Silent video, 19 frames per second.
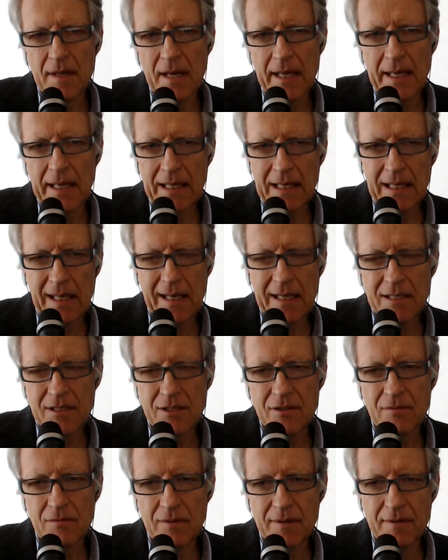they
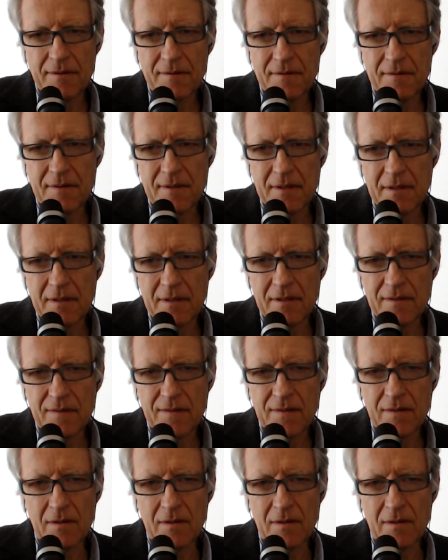clashed with the